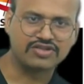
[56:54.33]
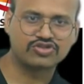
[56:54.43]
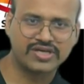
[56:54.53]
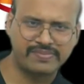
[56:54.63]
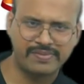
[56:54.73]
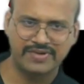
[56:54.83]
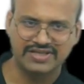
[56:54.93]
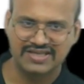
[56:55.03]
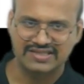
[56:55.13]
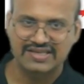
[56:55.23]
So remember
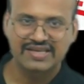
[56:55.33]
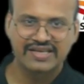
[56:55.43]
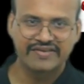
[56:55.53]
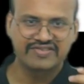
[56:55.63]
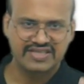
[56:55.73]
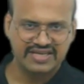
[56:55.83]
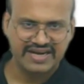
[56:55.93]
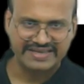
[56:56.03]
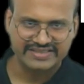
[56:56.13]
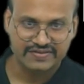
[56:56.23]
this, if sun
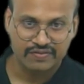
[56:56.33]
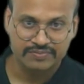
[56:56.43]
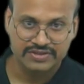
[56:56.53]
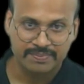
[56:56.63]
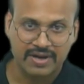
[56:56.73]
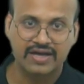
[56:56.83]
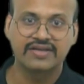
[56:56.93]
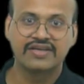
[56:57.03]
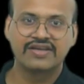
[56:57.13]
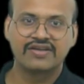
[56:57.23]
rises from
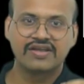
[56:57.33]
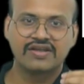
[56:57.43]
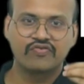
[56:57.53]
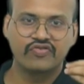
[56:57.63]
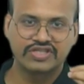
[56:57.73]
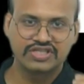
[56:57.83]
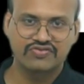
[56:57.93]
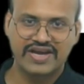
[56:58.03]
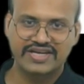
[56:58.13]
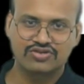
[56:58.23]
Japan, which is
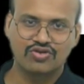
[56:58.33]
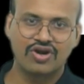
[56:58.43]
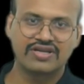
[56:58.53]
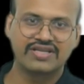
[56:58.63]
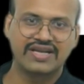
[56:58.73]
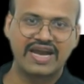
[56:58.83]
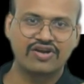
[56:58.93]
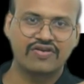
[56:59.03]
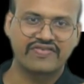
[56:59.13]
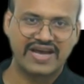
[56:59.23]
why it is called the land
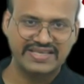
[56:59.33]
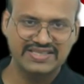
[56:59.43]
of rising